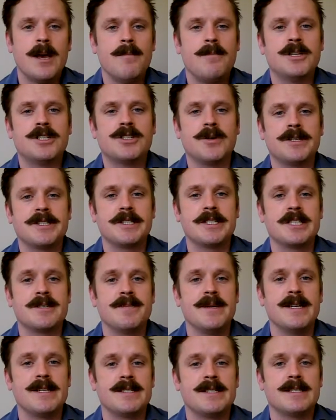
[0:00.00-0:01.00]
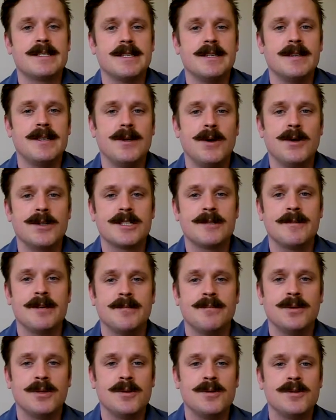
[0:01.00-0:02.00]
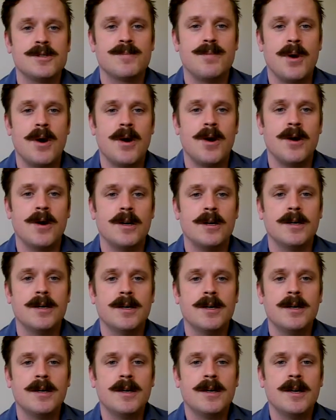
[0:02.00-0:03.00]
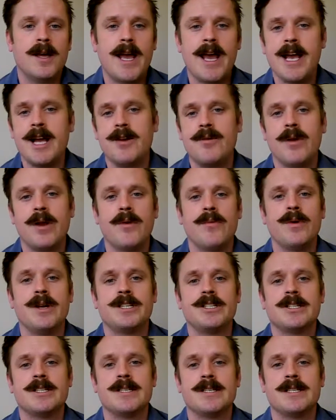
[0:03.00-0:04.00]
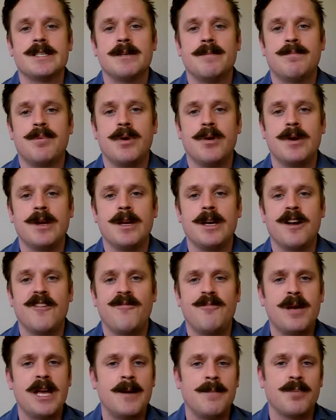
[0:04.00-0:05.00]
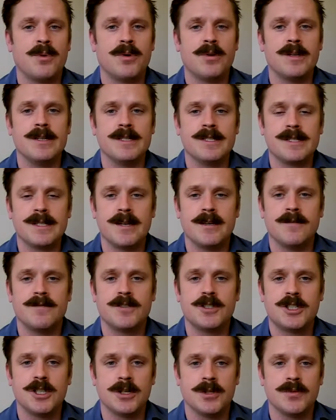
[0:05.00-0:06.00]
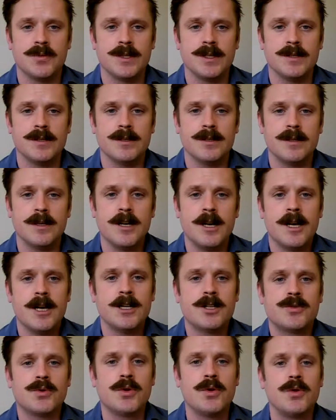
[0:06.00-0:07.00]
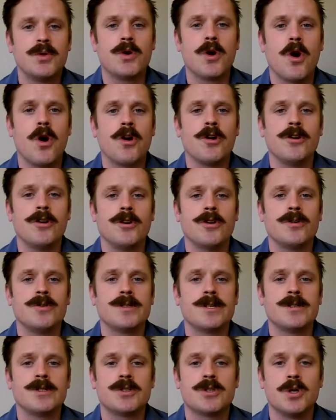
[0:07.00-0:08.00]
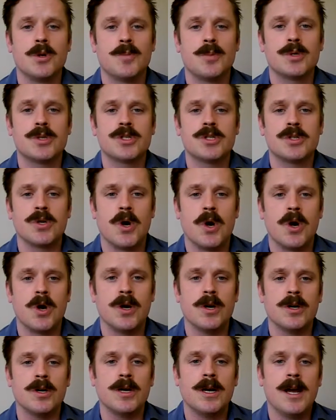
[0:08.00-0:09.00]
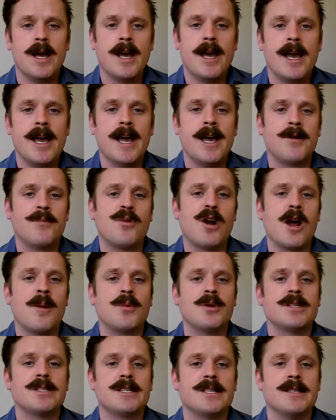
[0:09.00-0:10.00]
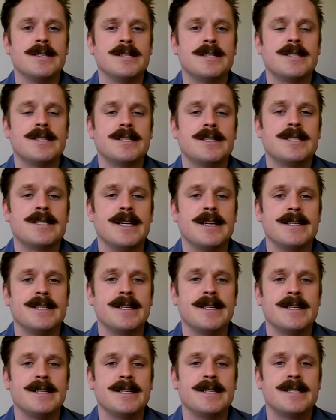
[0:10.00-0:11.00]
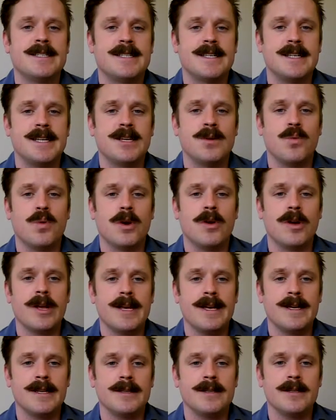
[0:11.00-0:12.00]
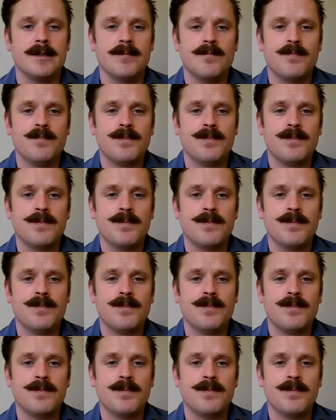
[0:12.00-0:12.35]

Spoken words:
Patricia Smith's In the Ultimate Blues Bar. Adrian Rich's The Burning of Paper Instead of Children. Drew Gardner's Superstar. Ed Robertson's Sit in the City We're In.